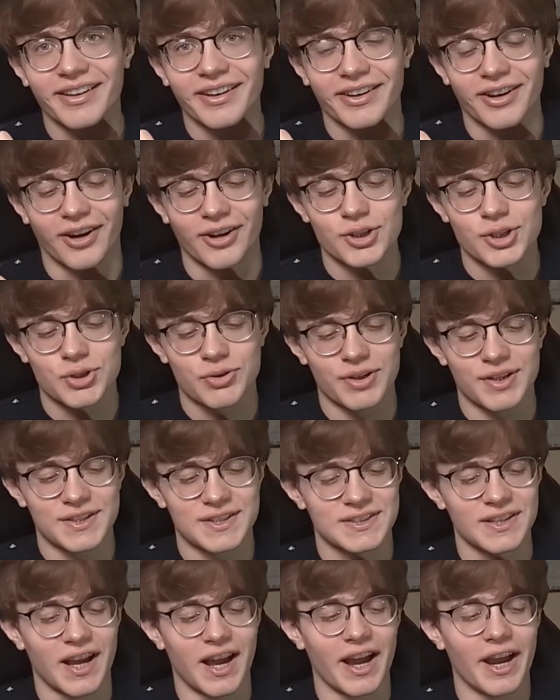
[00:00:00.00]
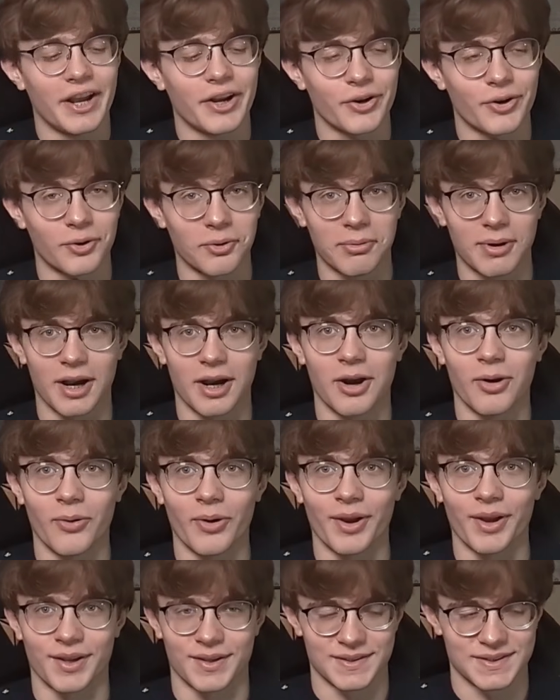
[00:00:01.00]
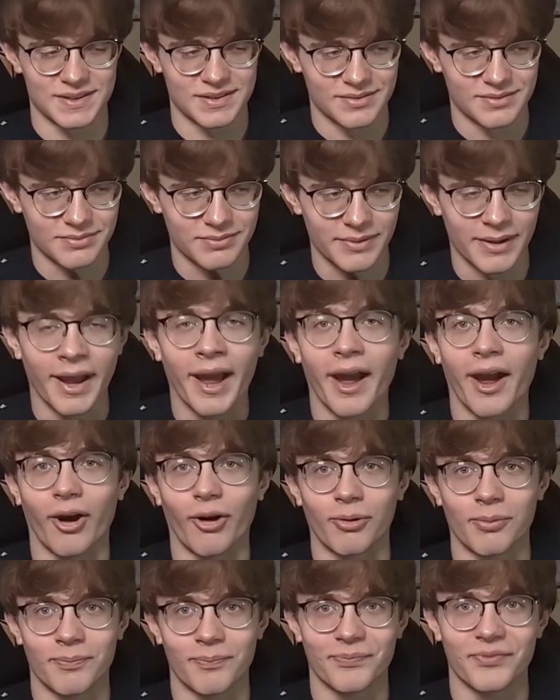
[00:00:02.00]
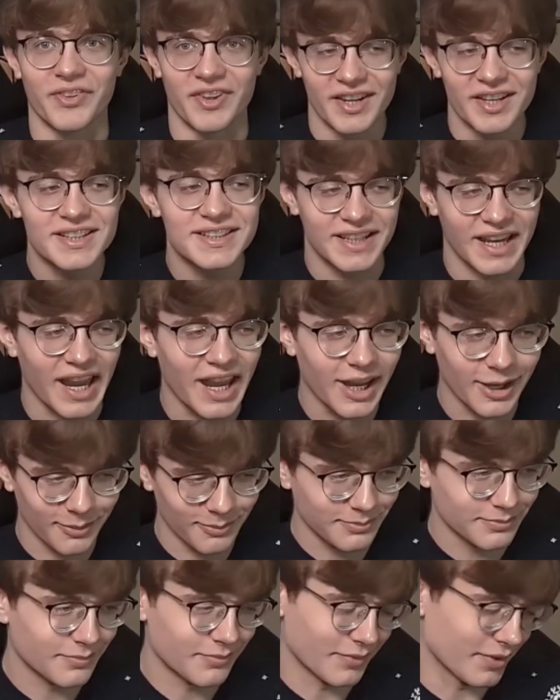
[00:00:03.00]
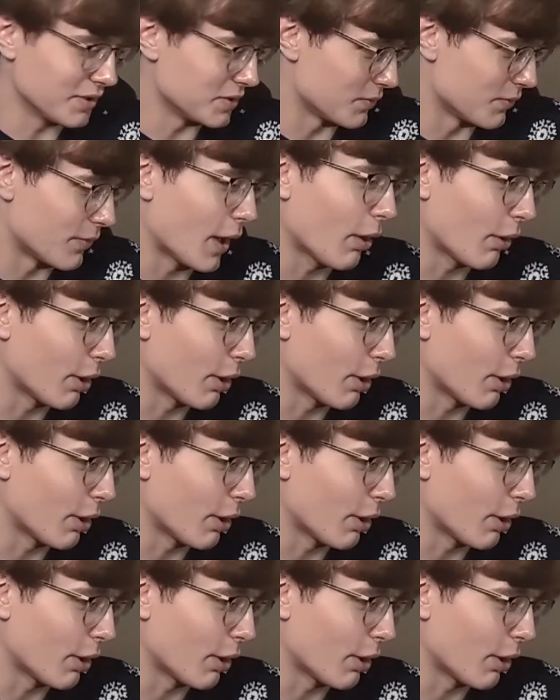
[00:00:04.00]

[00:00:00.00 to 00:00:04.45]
Countryside Railways. Now, this game is very